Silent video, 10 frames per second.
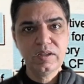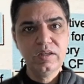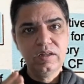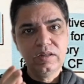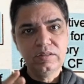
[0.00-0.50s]

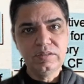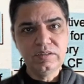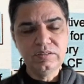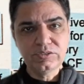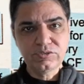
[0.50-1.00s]

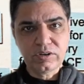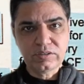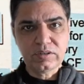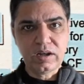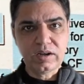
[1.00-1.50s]
These drugs
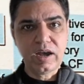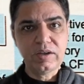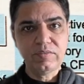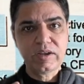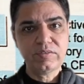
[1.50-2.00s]
are
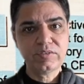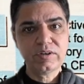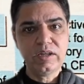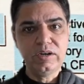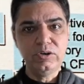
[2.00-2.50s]
ivacaftor
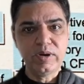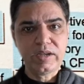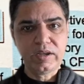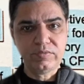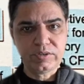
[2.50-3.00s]
and
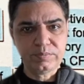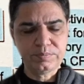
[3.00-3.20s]
lumacaftor.